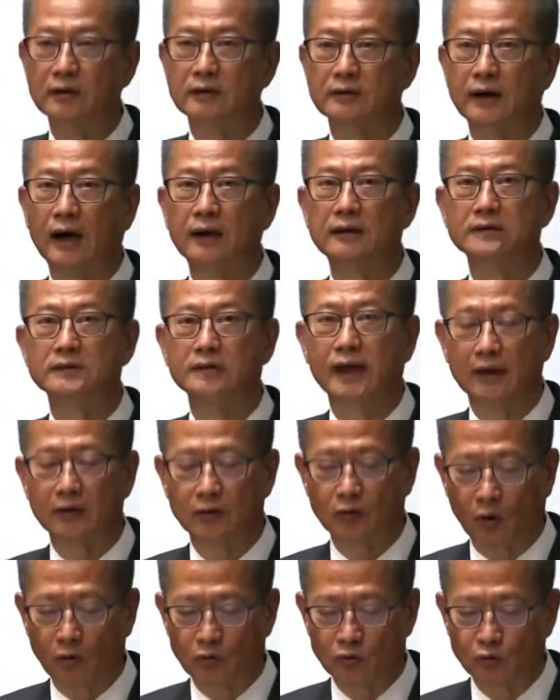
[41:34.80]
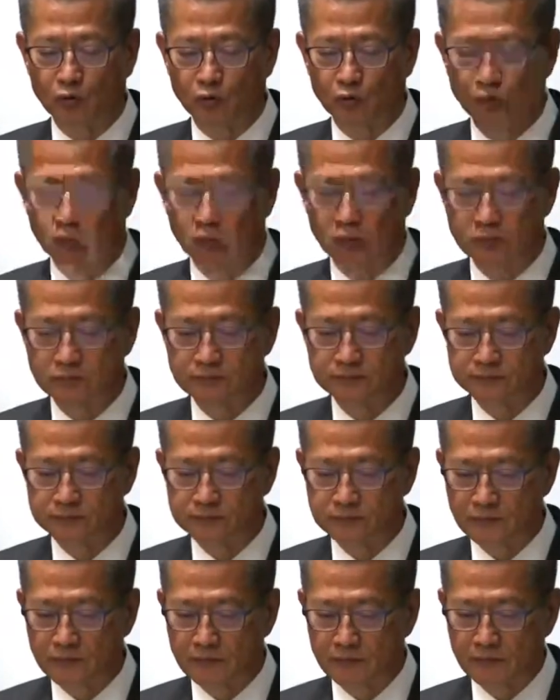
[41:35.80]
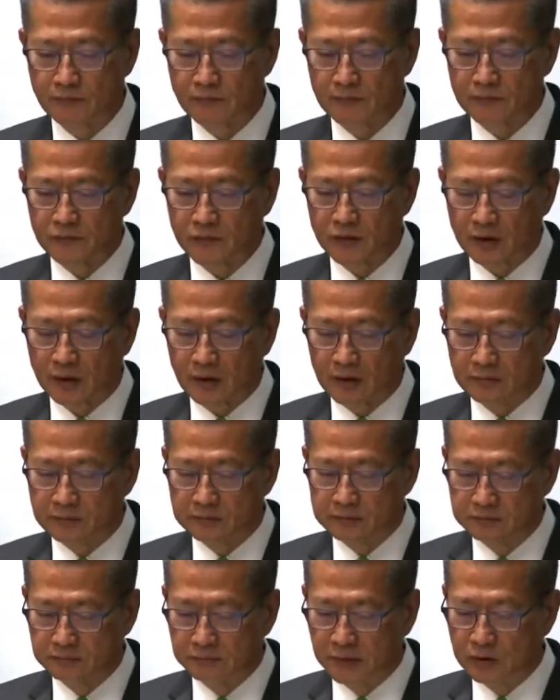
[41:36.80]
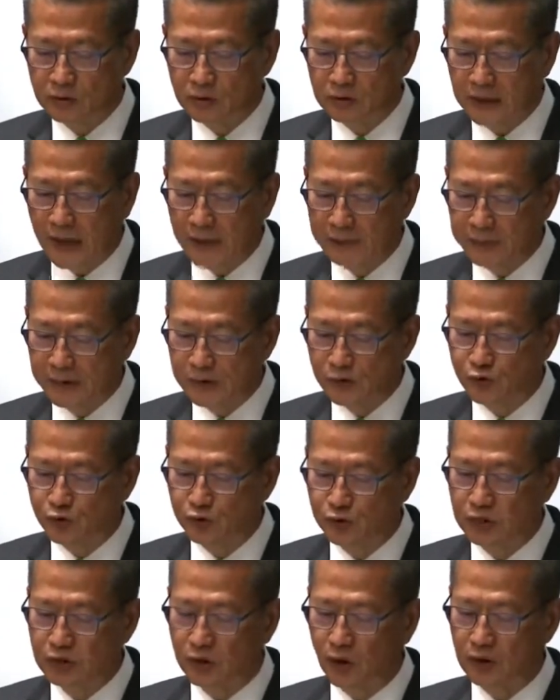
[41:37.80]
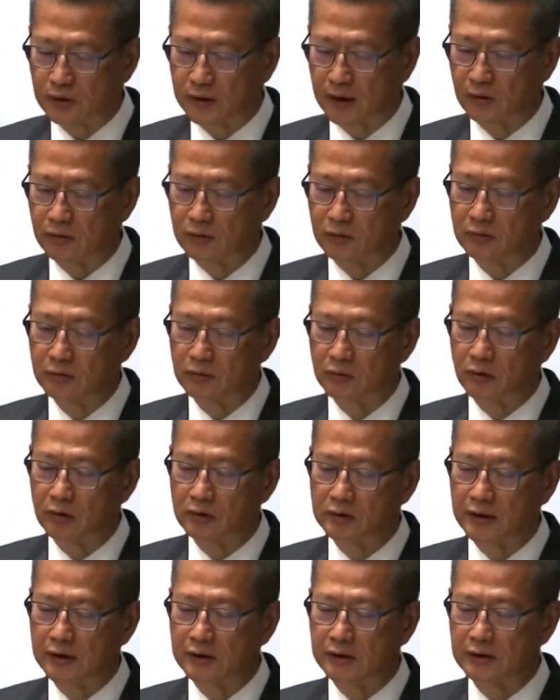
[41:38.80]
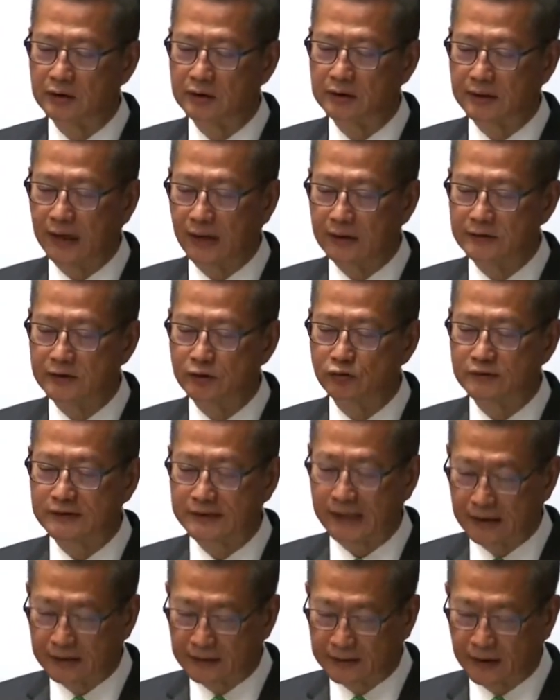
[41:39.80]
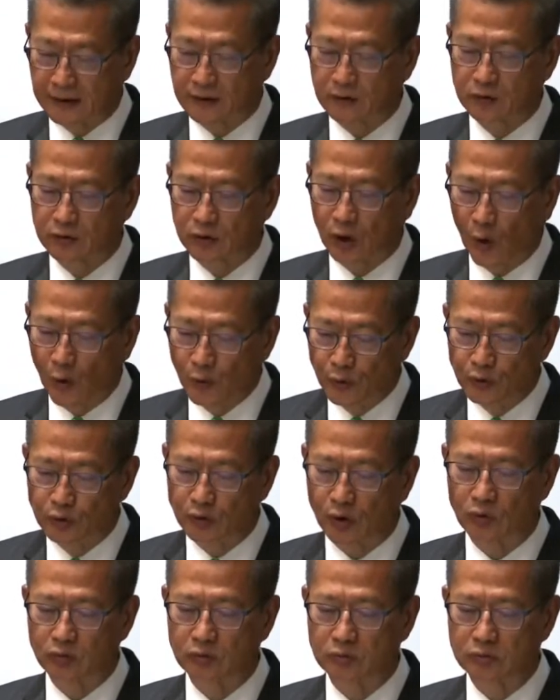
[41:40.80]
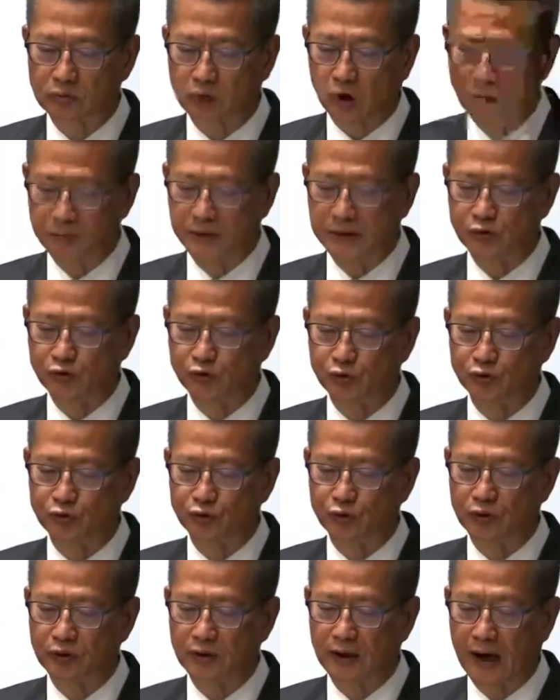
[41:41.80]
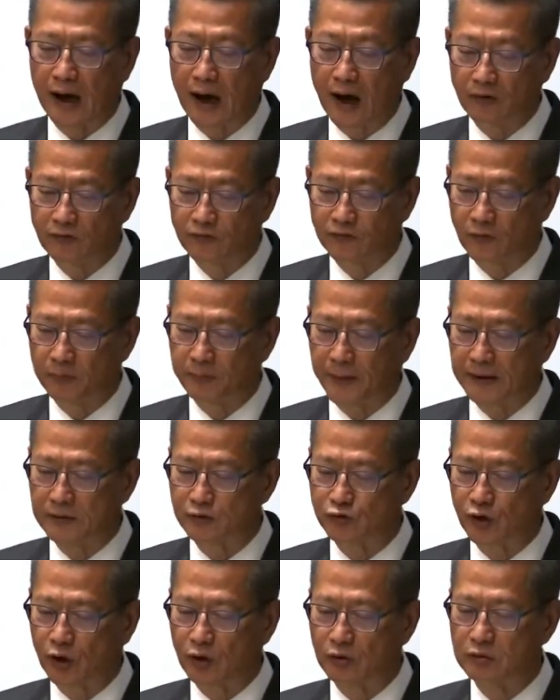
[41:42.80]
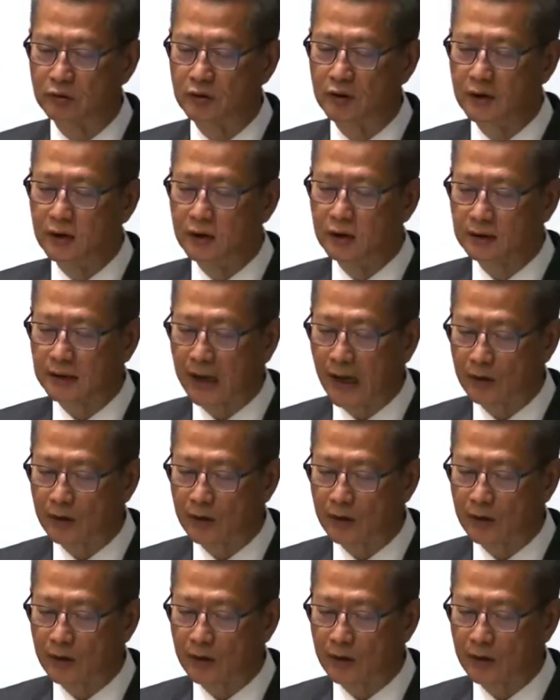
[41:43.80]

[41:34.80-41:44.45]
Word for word: As an international metropolis that connects the world, Hong Kong can help the expansion of the country's external circulation and, in consequence, further strengthen its status as an international center for finance, commerce,